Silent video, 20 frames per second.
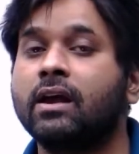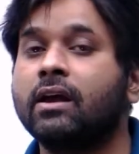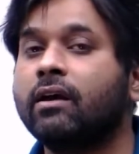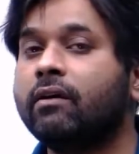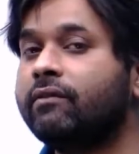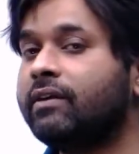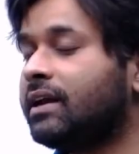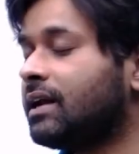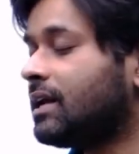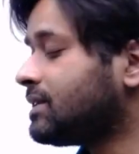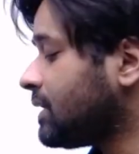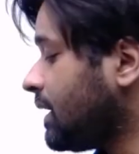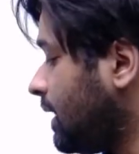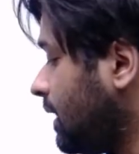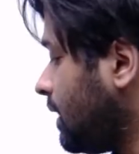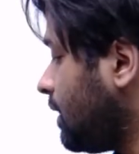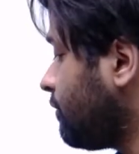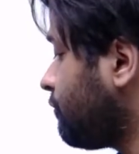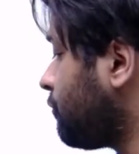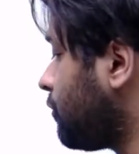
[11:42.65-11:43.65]
whereas
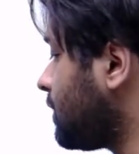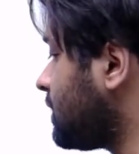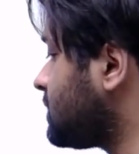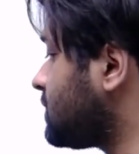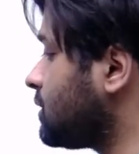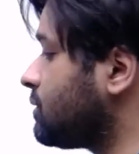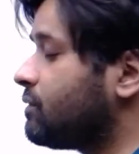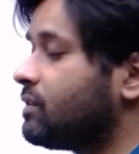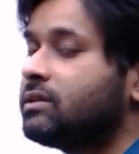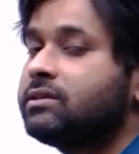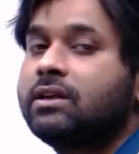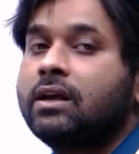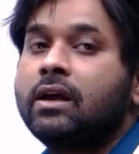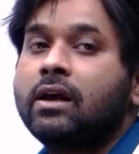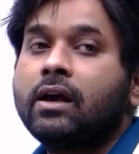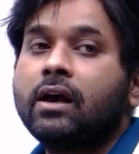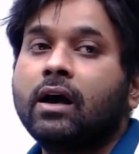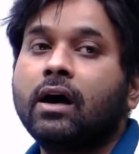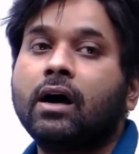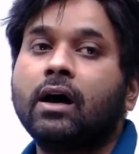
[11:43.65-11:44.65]
Indian Forest Service
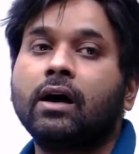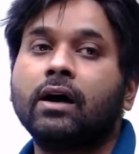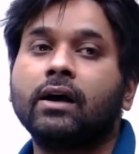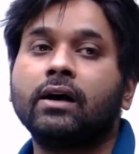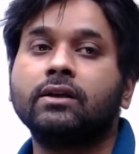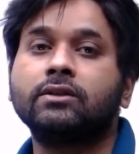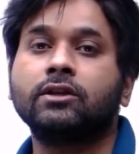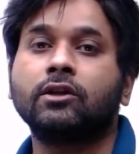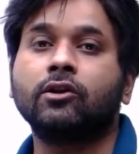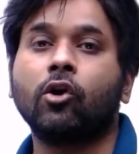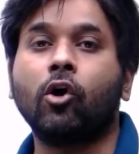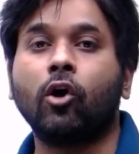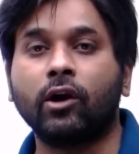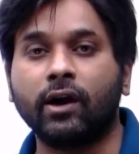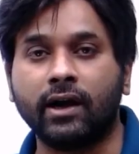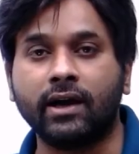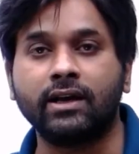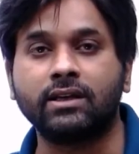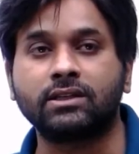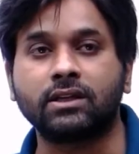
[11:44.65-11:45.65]
is an all
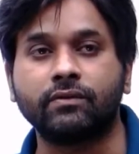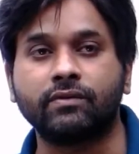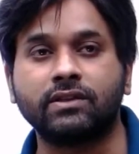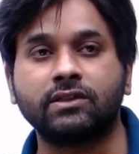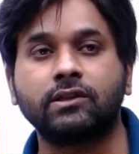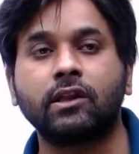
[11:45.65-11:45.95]
India service.